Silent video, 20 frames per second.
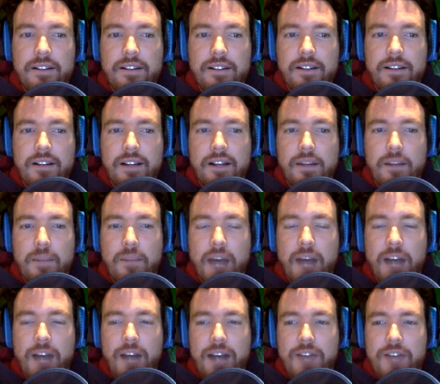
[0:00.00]

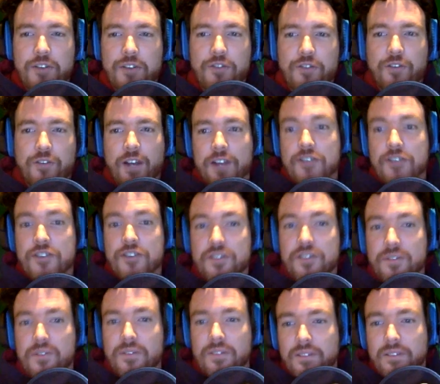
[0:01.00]
Biohazard
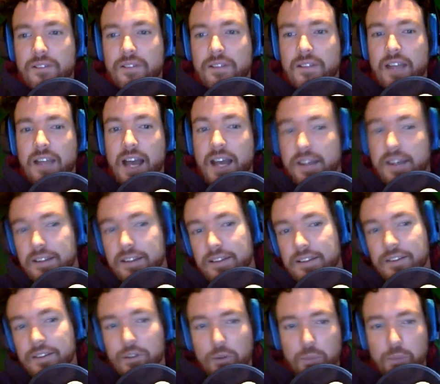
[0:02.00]
France guy
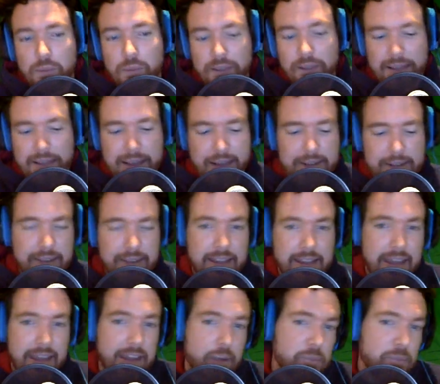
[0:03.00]
who played the
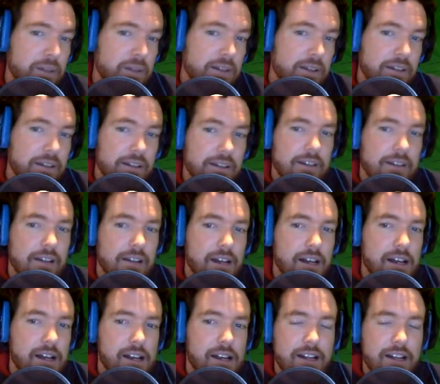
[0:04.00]
game.
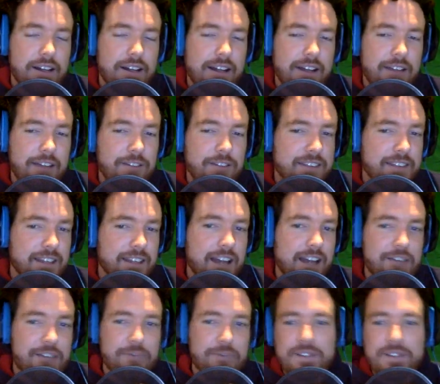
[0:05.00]
Everything
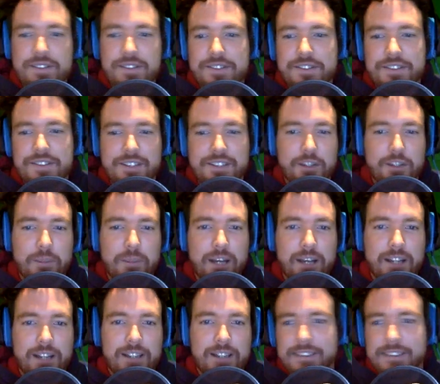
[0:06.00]
I've been seeing
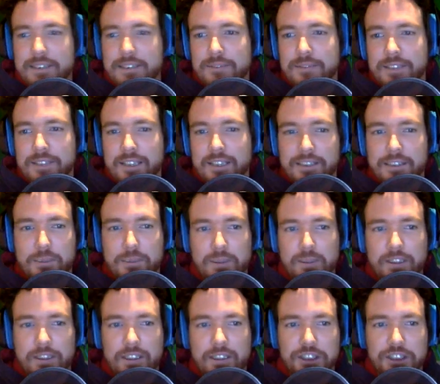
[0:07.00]
about it seems like it's
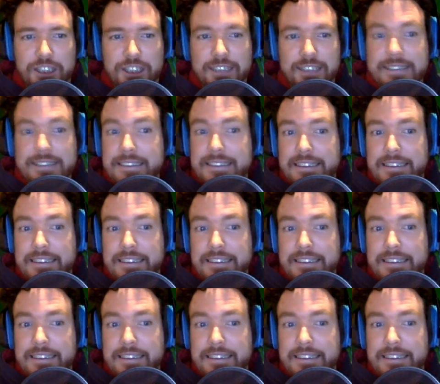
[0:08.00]
pretty legit.